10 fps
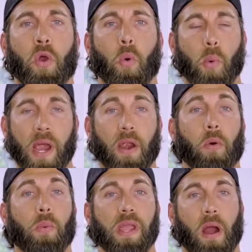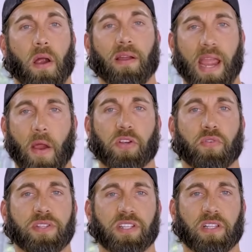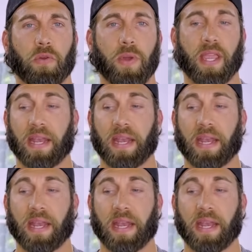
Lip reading: where we are characteristically weak.